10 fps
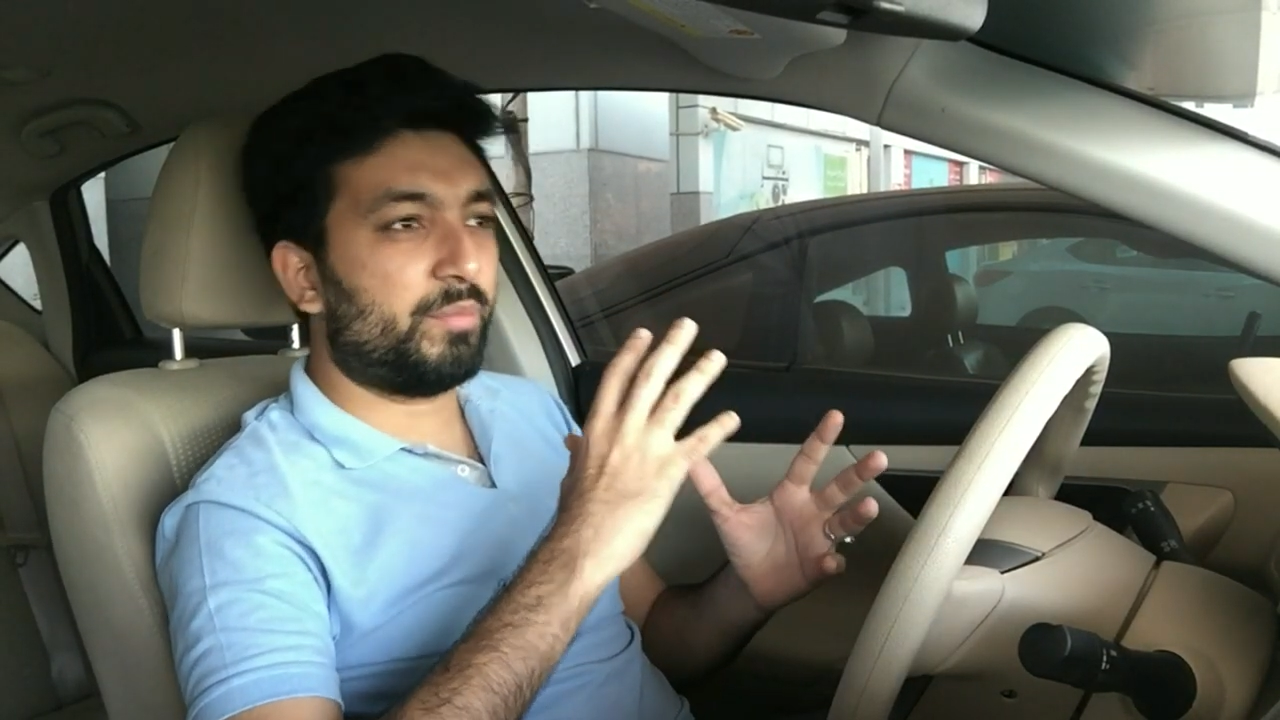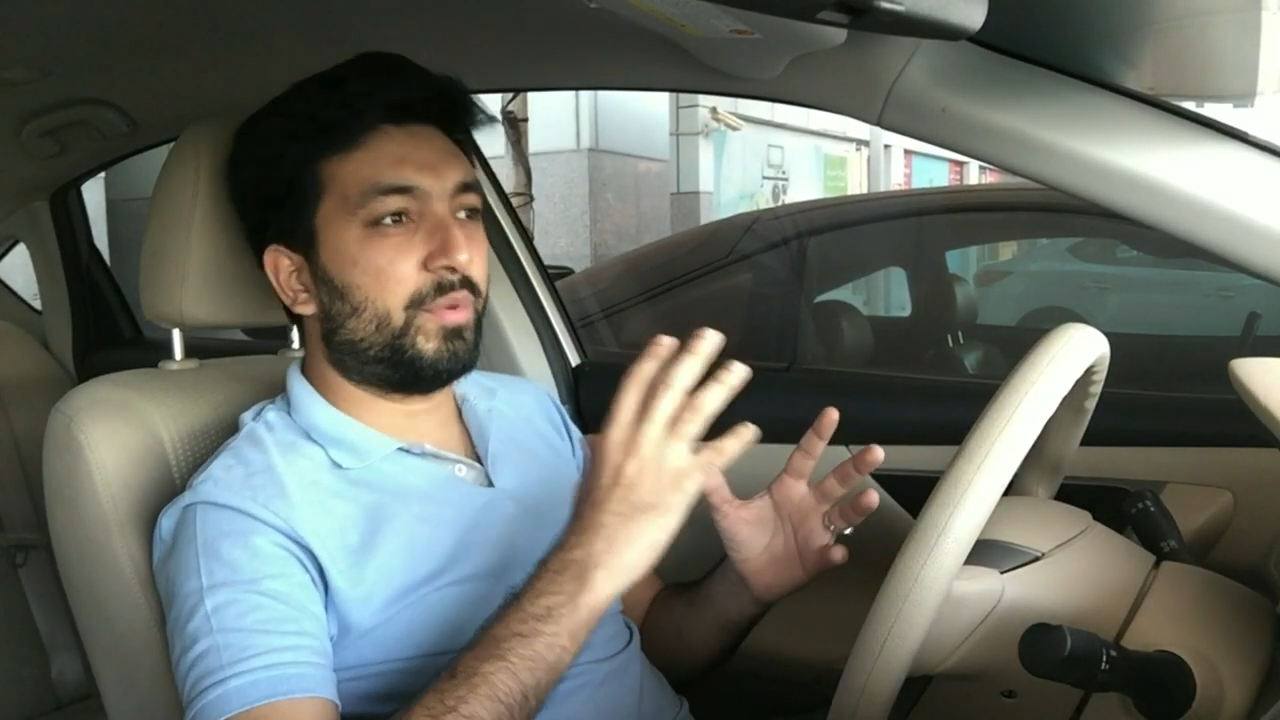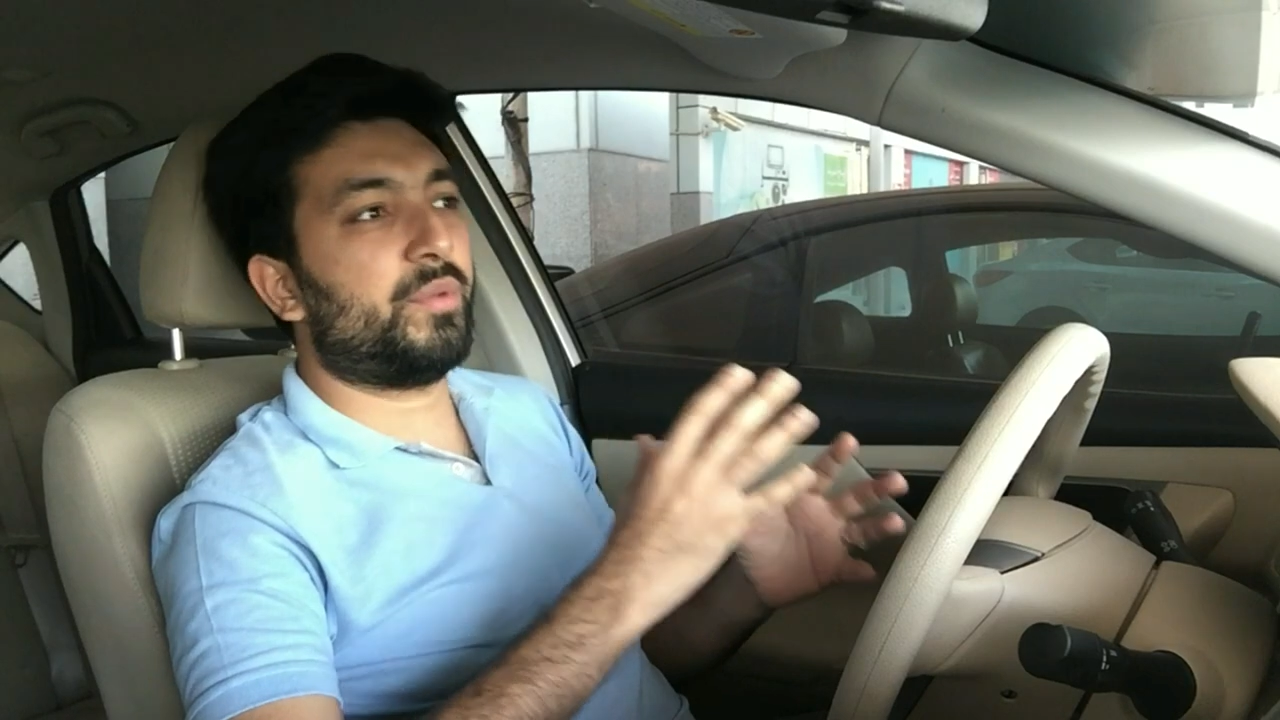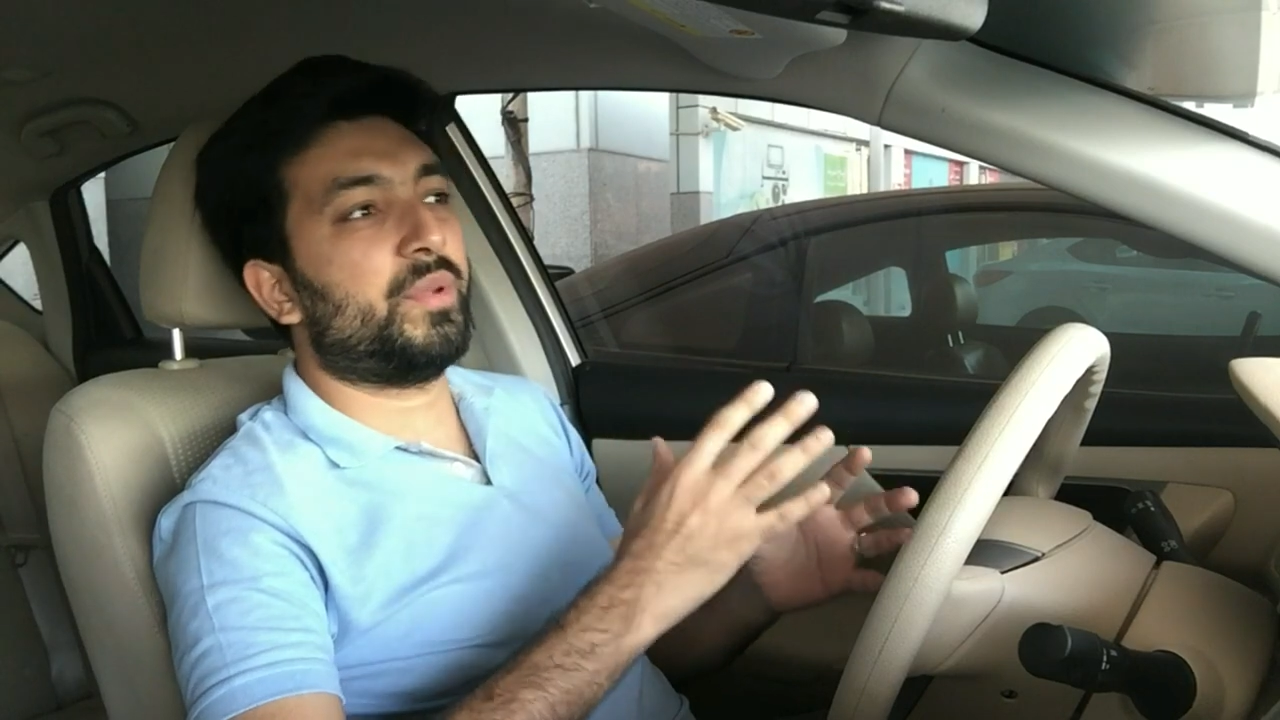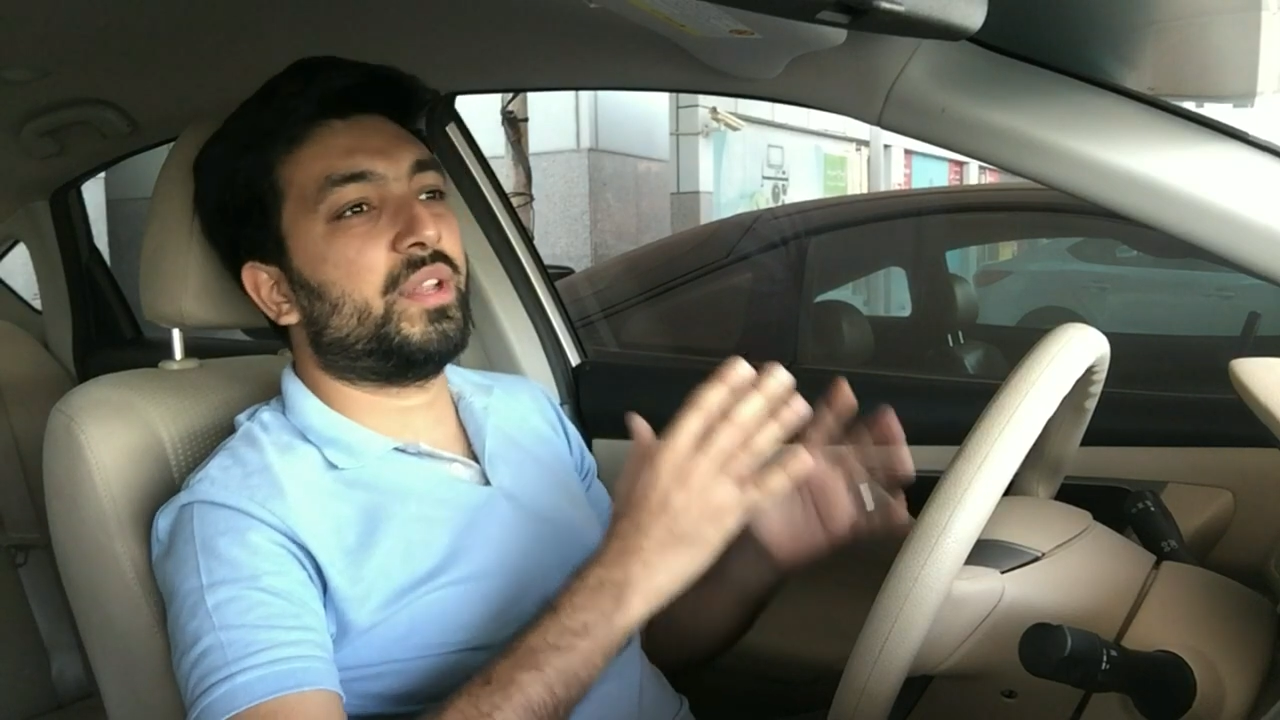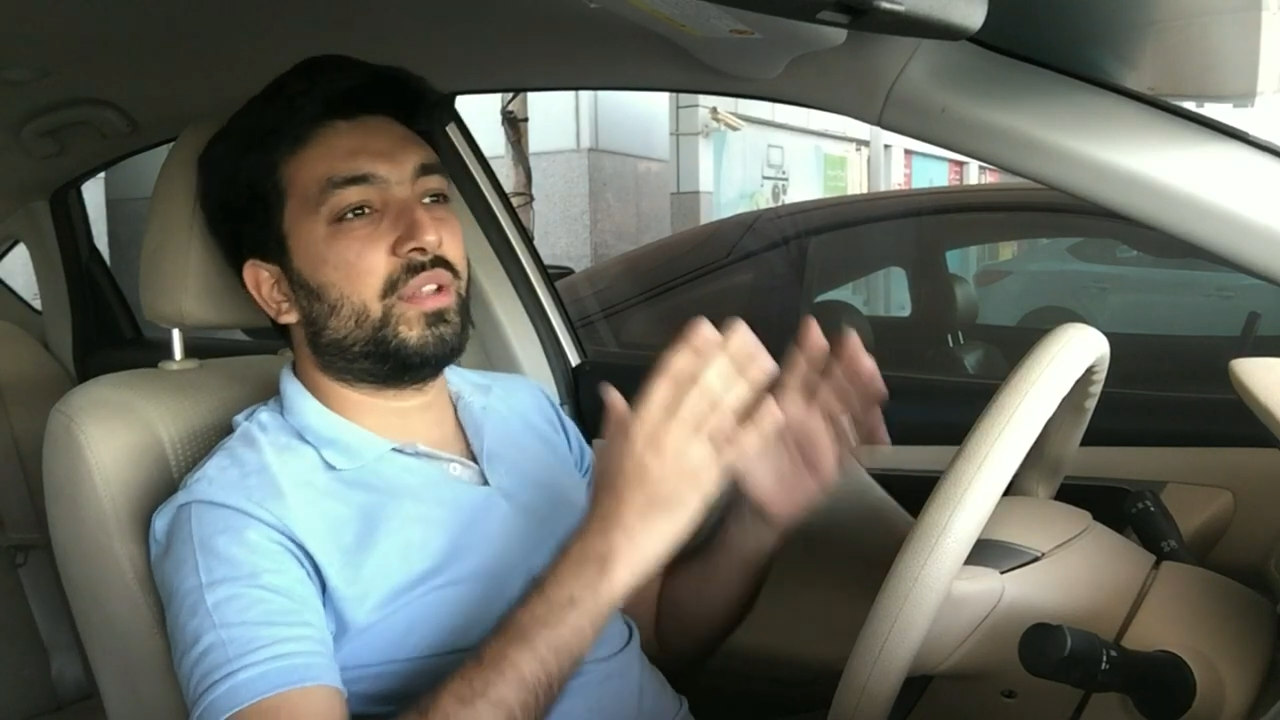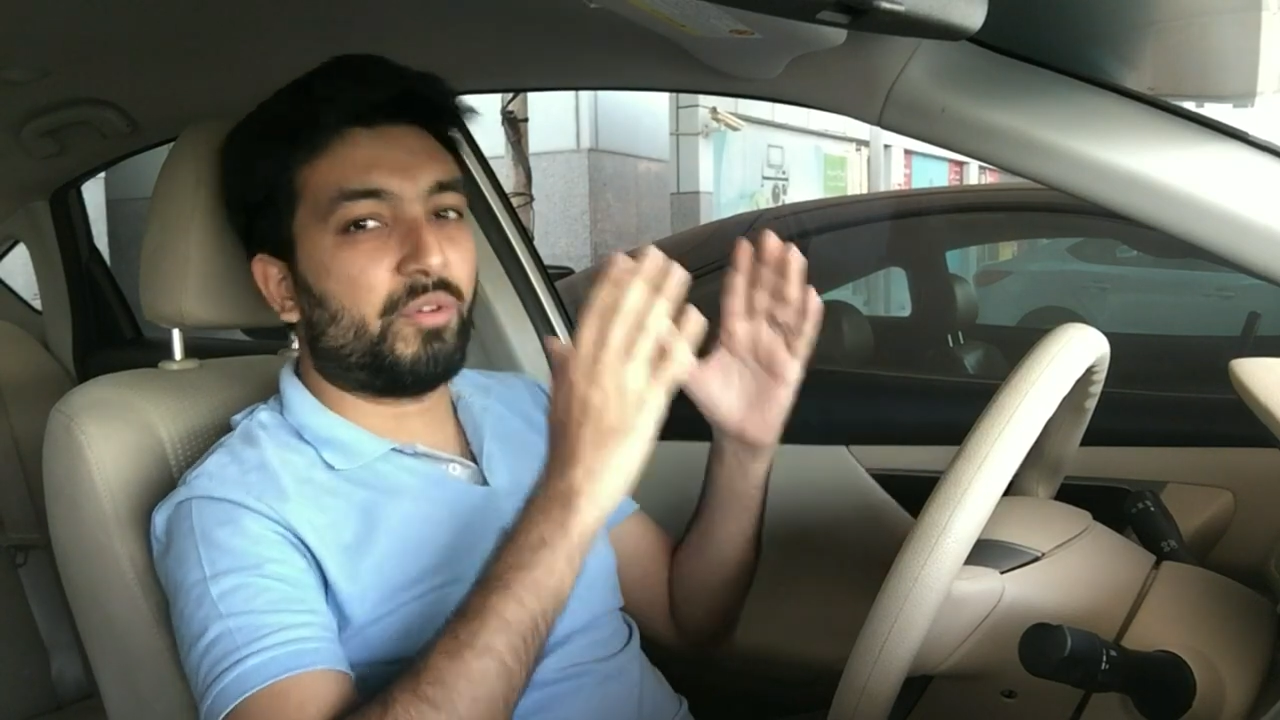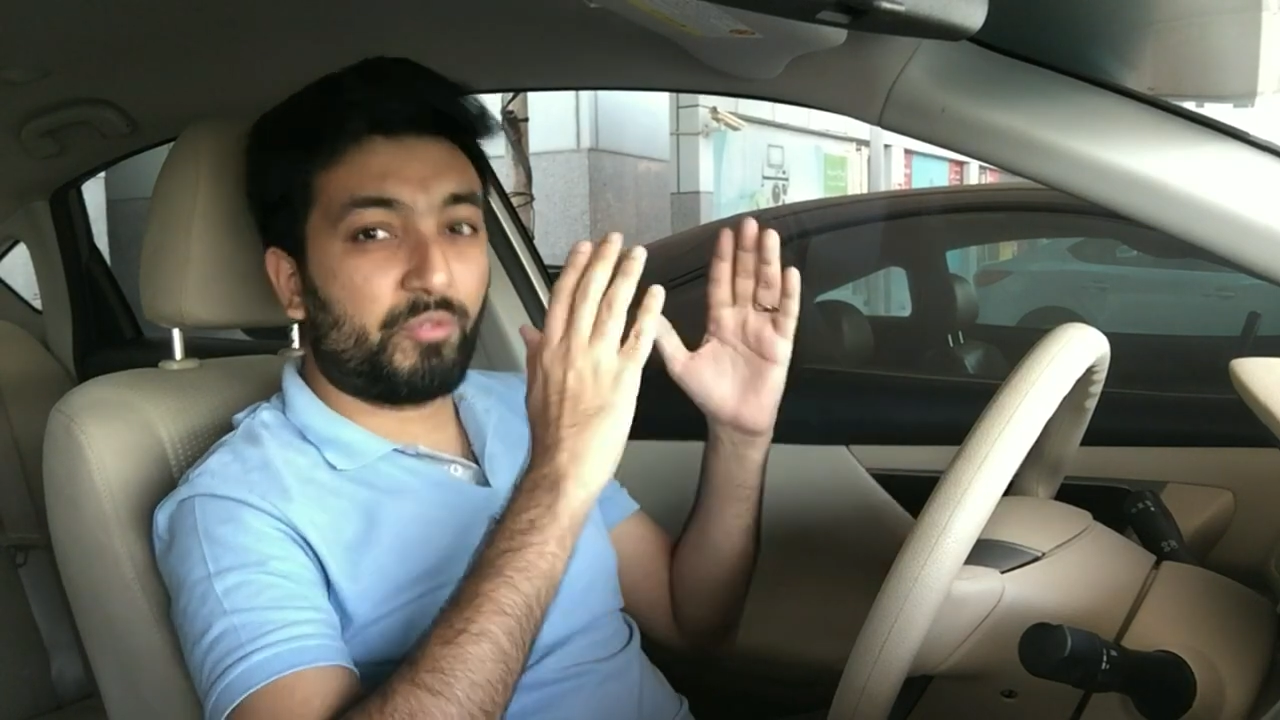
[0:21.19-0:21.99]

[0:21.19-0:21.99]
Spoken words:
between the